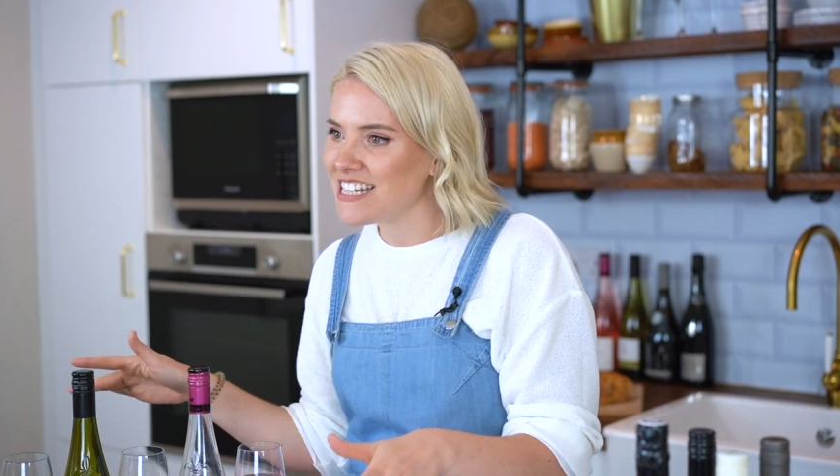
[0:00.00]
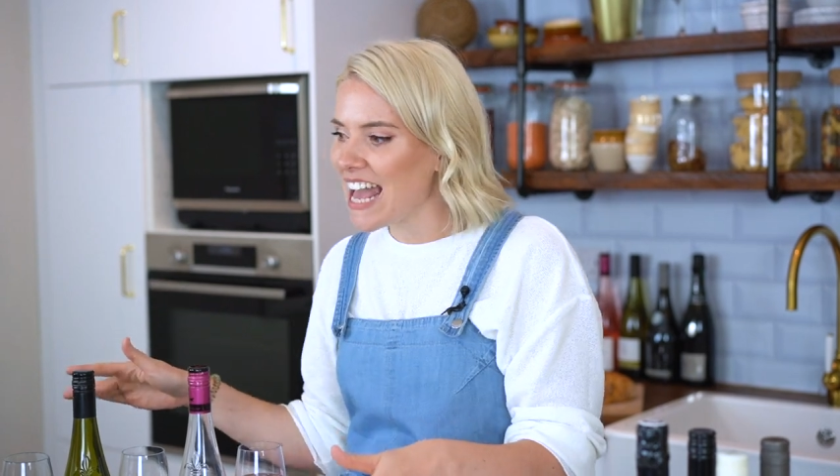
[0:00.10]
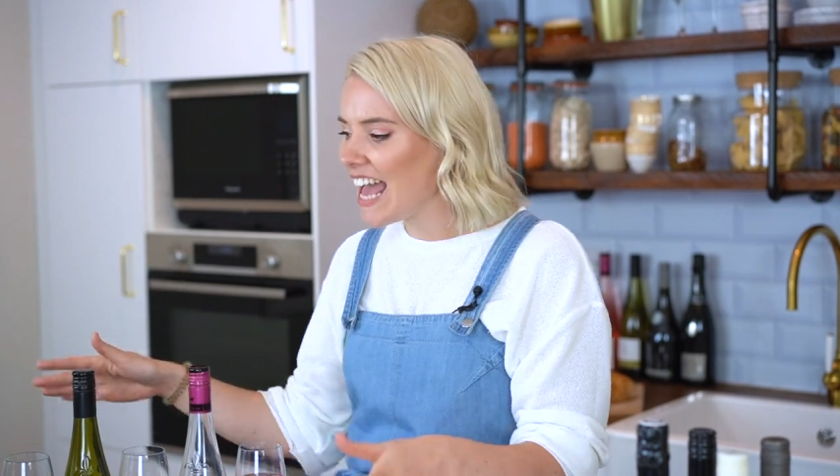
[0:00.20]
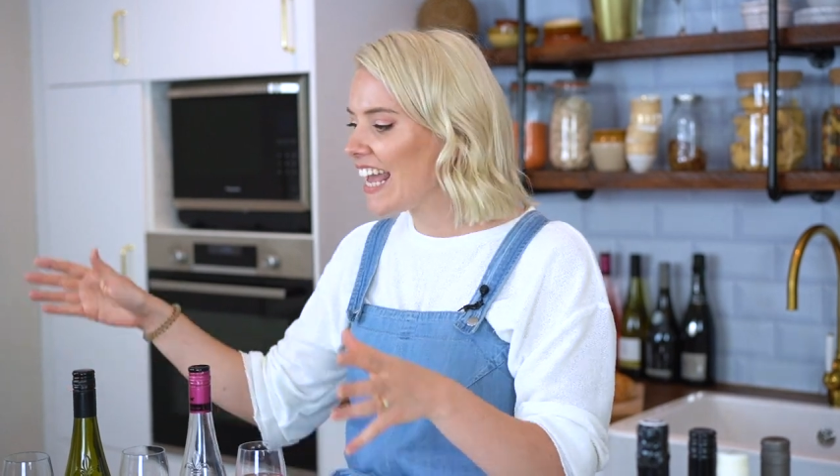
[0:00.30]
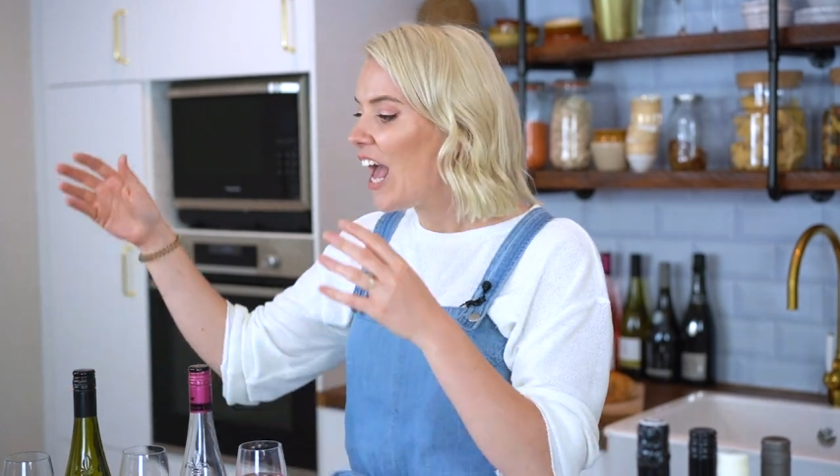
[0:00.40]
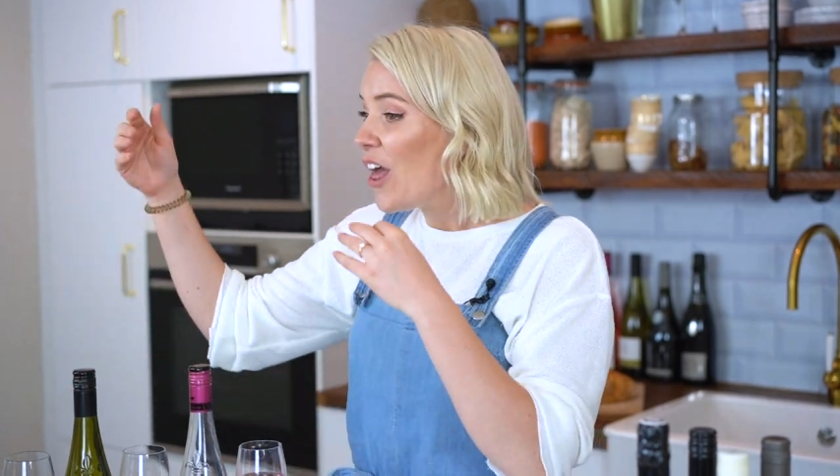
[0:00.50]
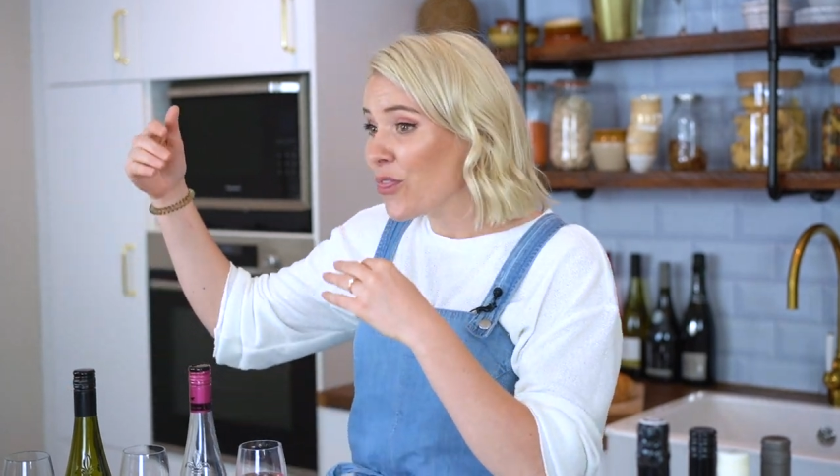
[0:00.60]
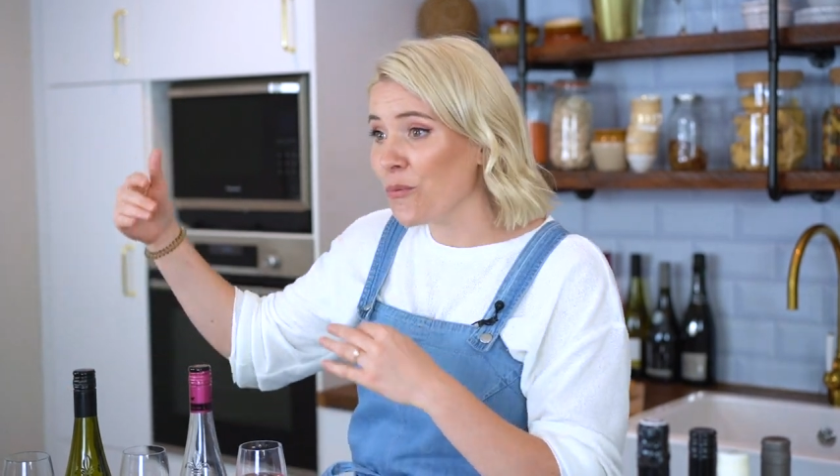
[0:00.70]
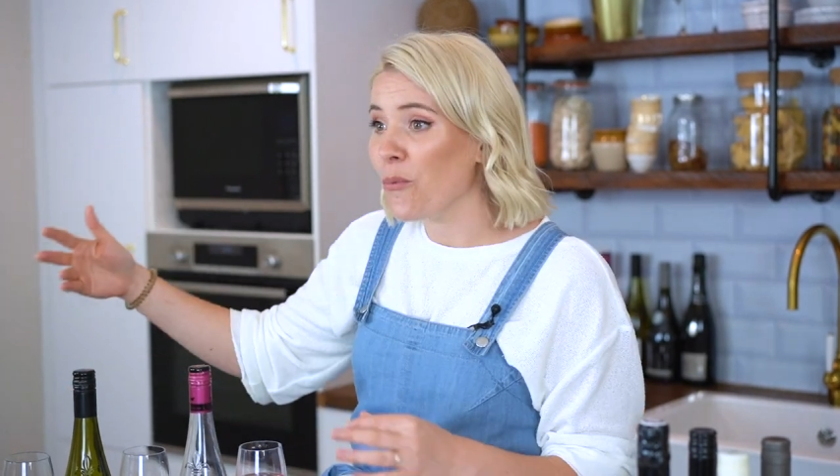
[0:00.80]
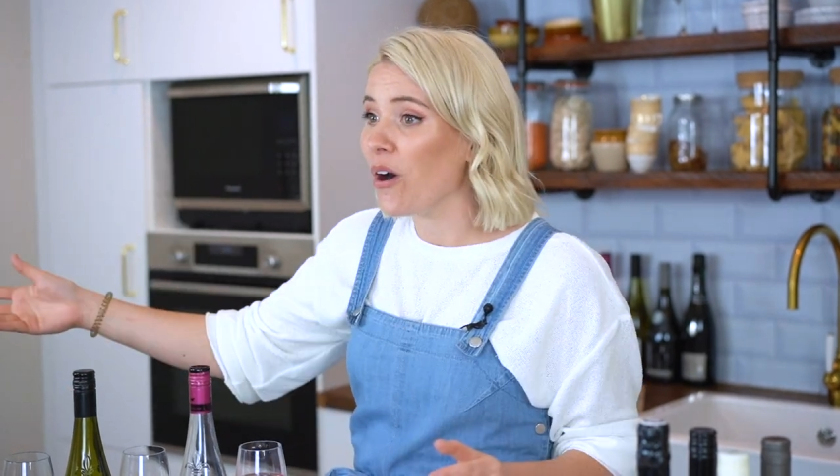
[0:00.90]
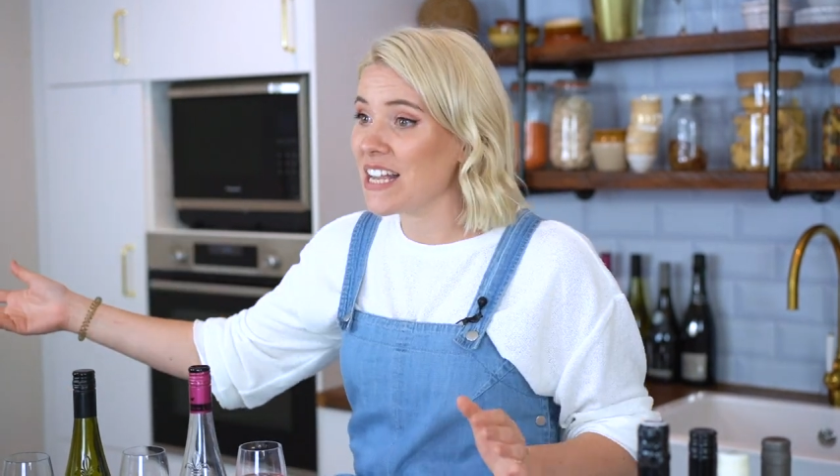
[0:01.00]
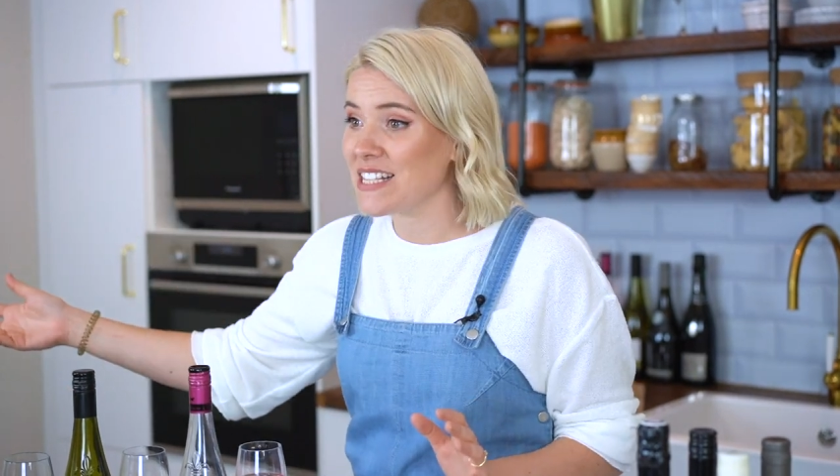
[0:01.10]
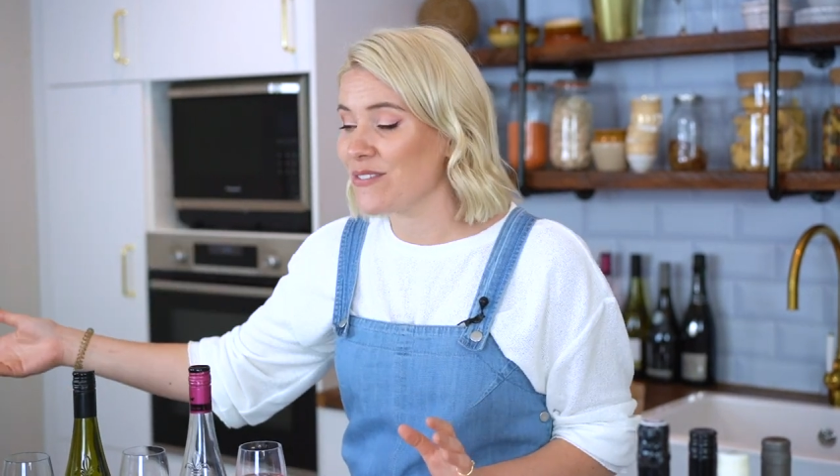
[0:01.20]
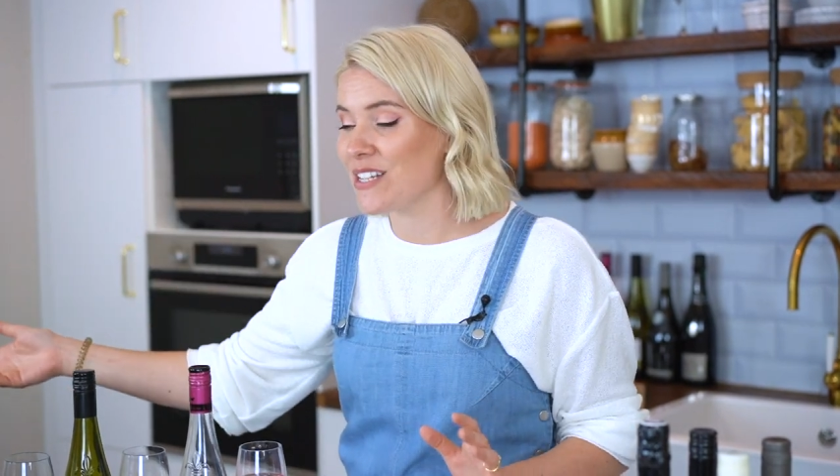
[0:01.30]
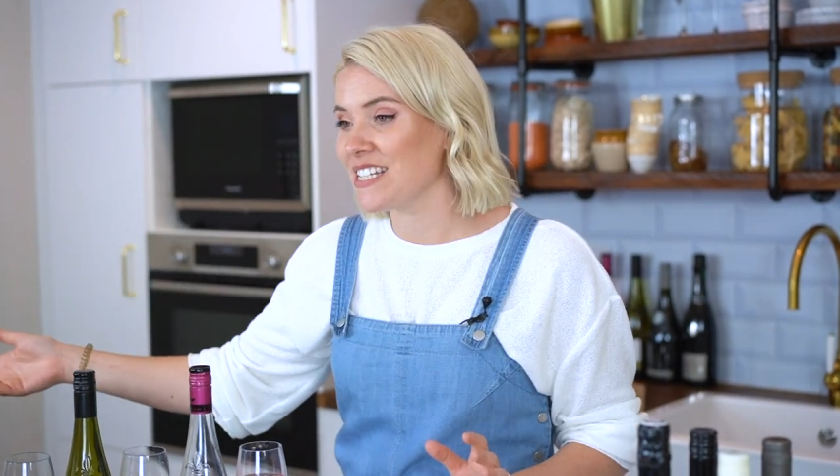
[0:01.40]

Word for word: today, the wines of